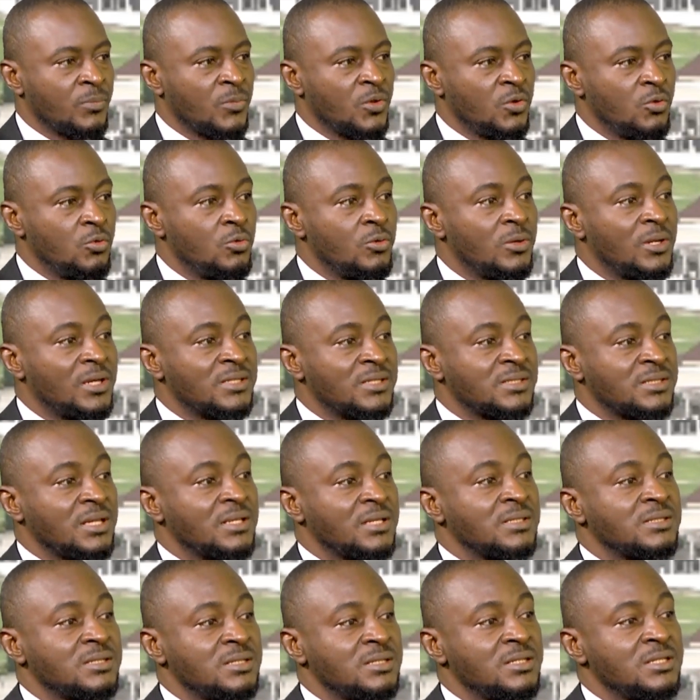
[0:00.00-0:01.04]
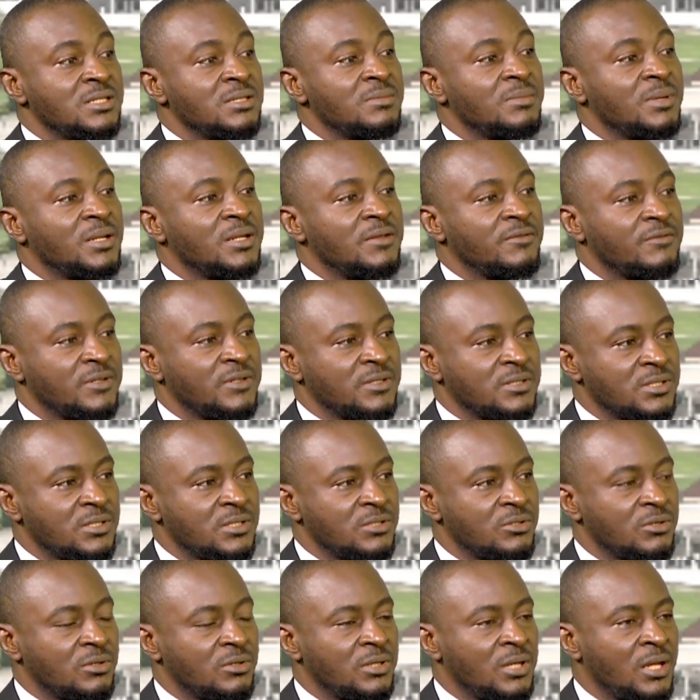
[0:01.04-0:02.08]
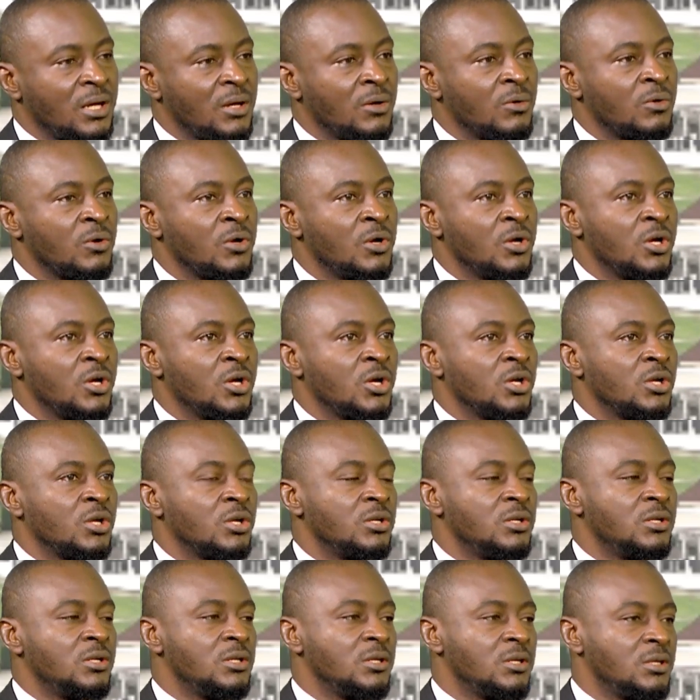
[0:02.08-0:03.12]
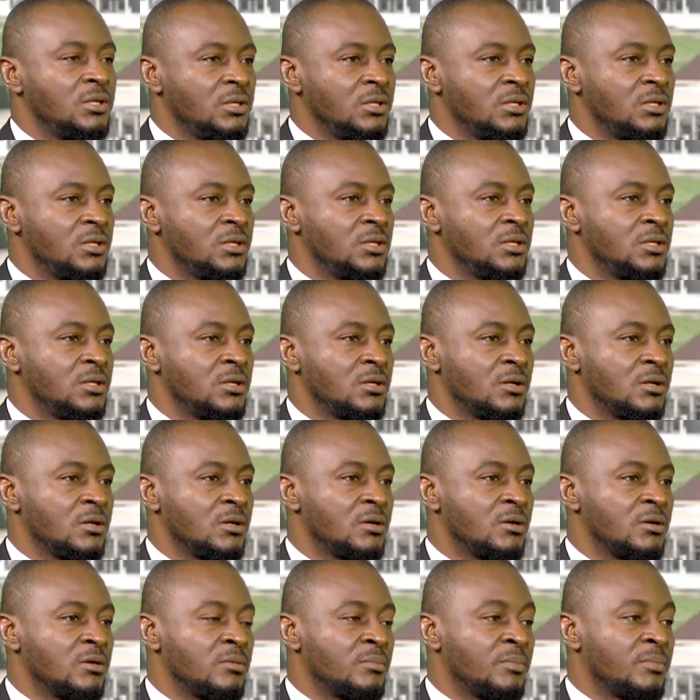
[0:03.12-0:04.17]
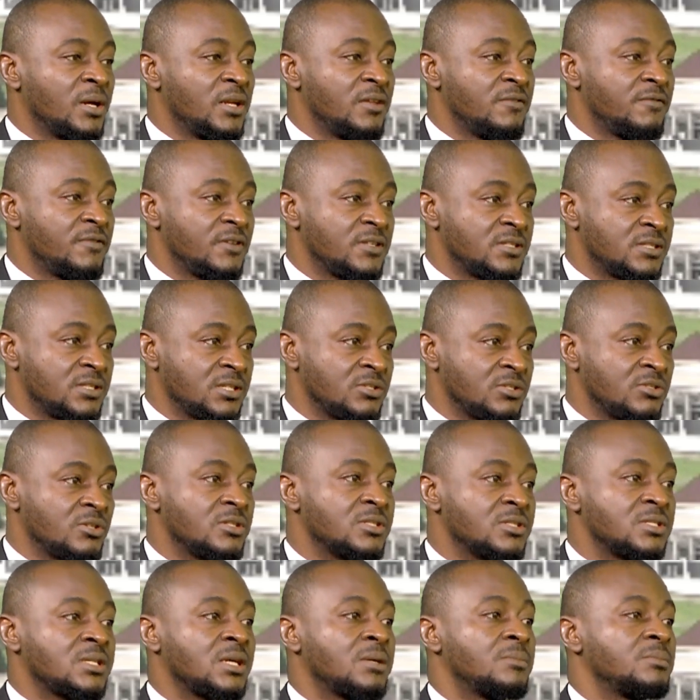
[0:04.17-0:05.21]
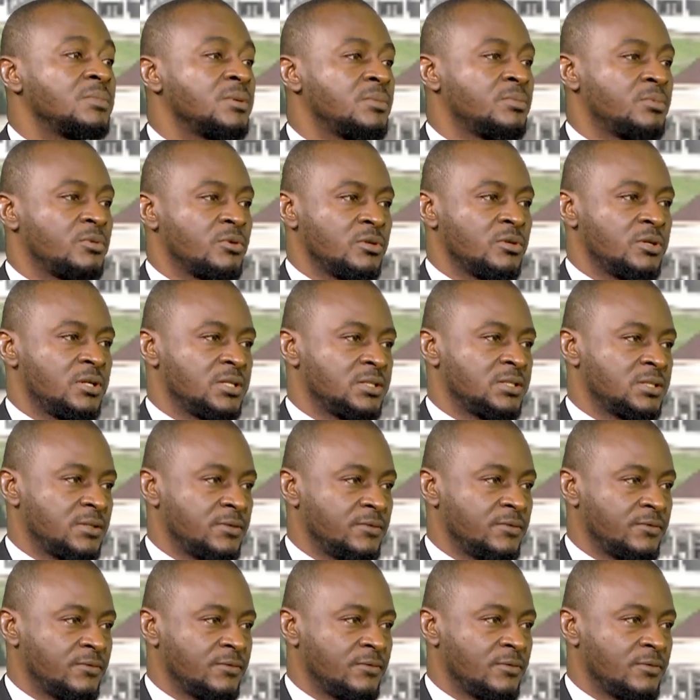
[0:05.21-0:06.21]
you now start seeing the manifestation. Now, the manifestations can be progressive,